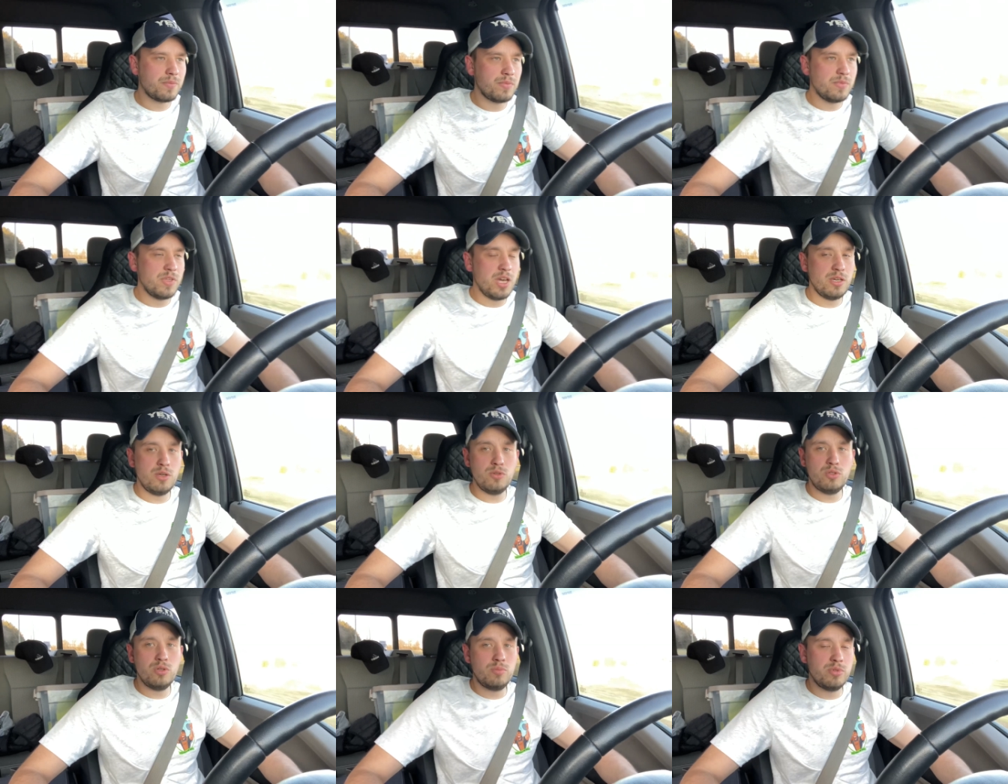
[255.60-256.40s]
yeah,
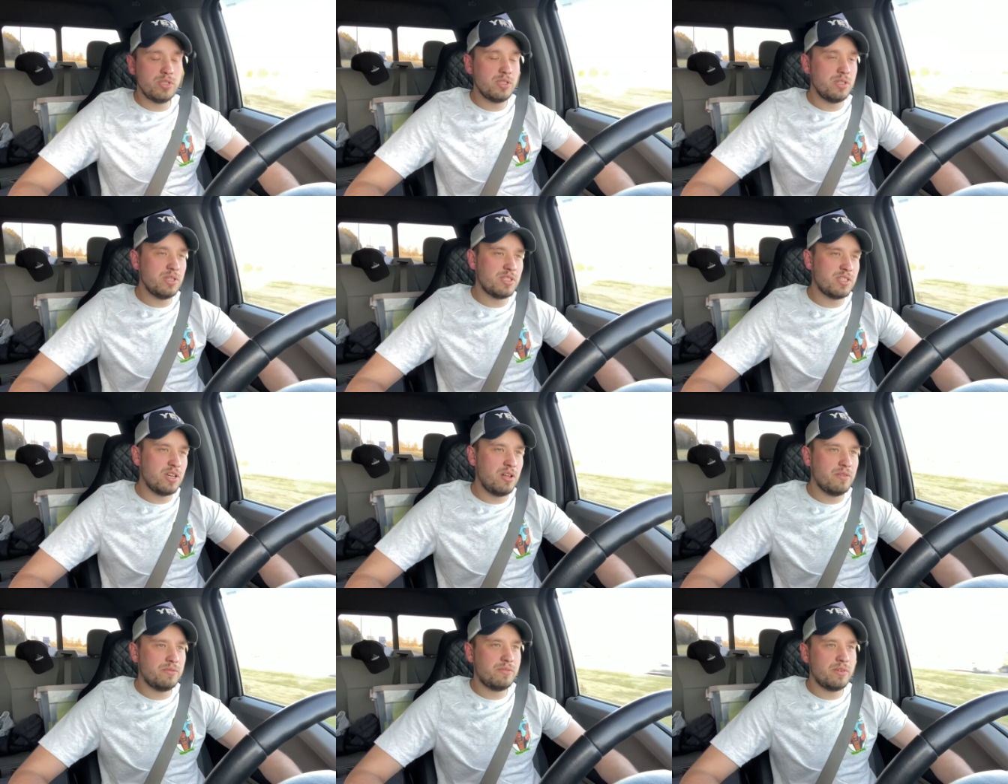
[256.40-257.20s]
YouTube
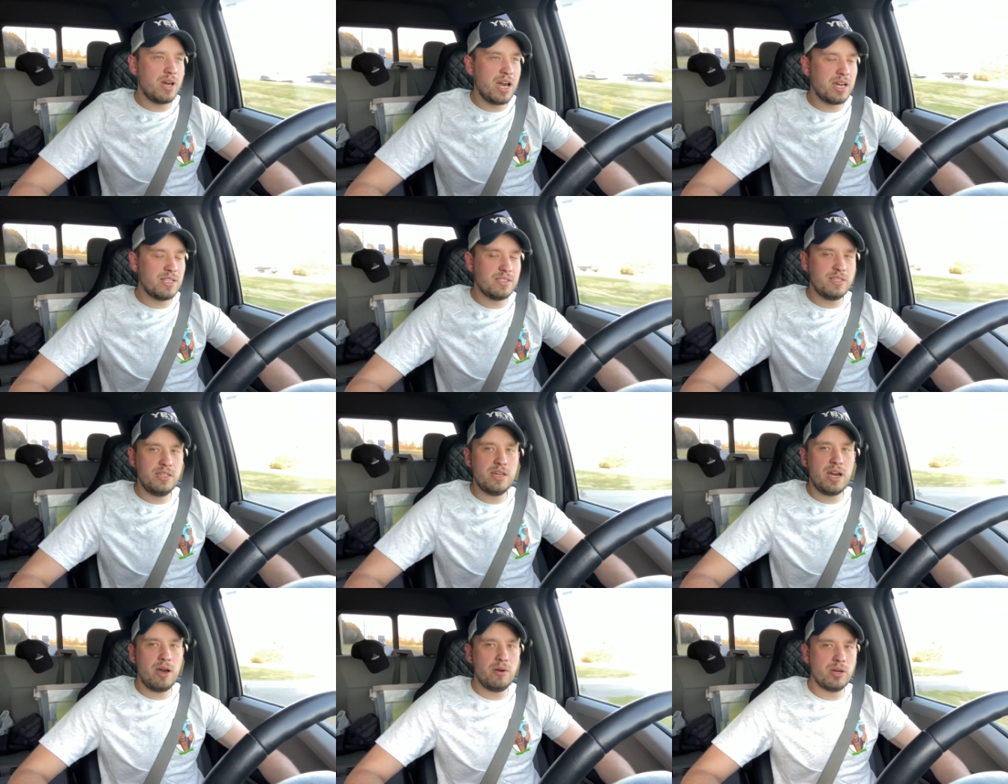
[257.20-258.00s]
itself, I can
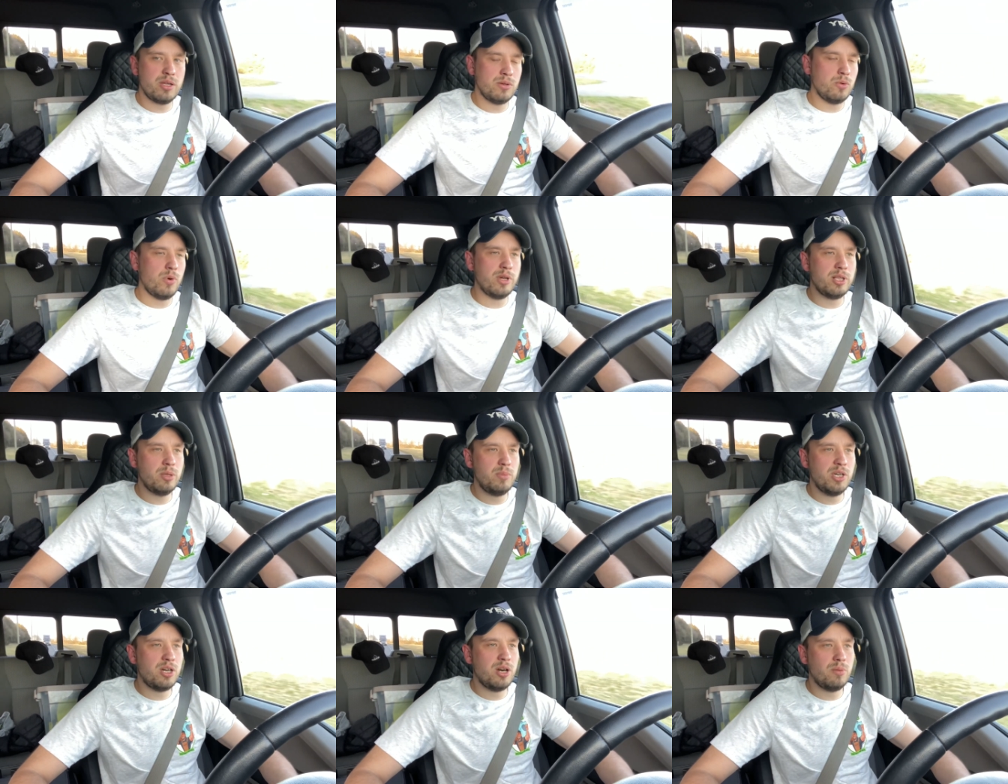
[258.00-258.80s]
see how it can quickly
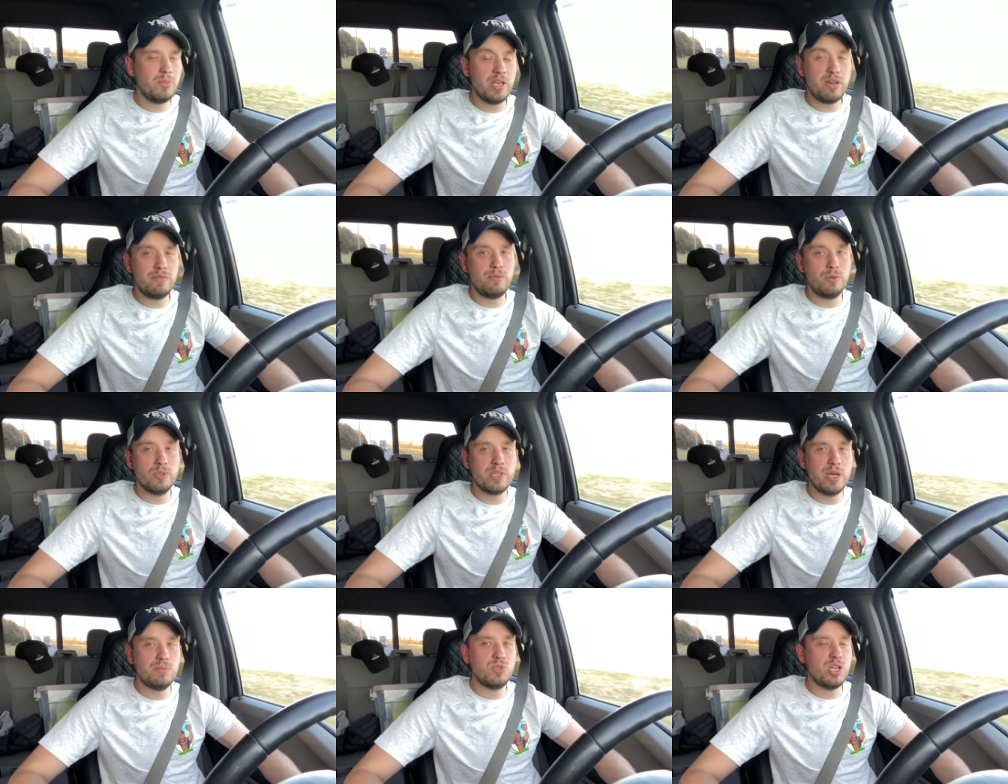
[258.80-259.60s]
become like a
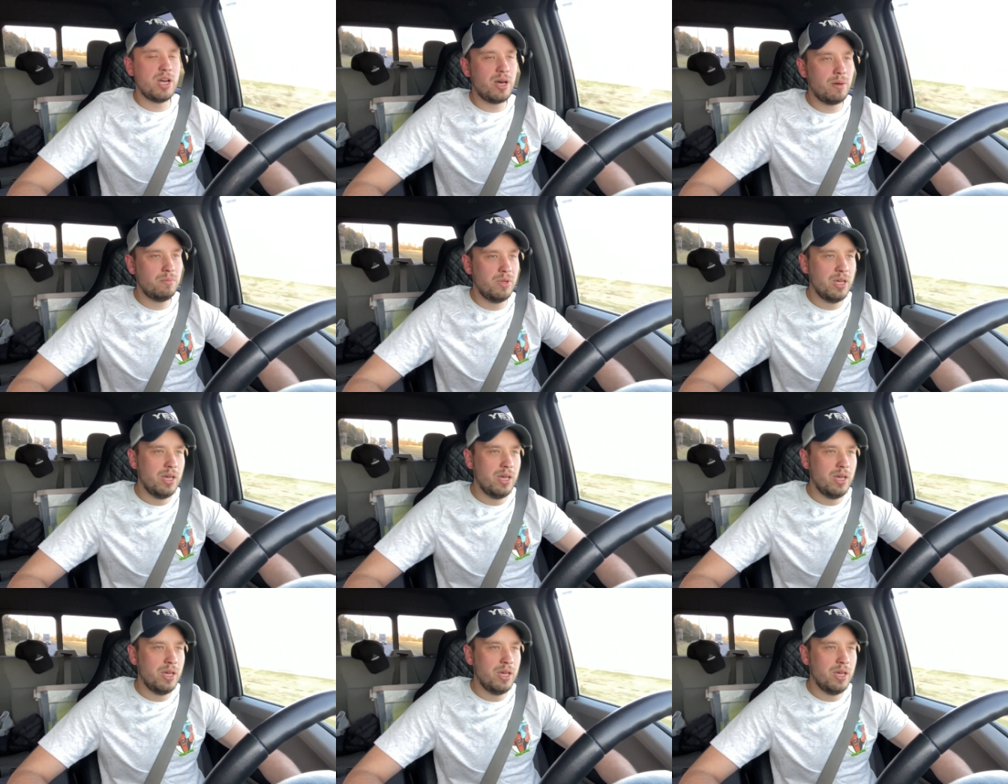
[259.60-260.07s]
full-time job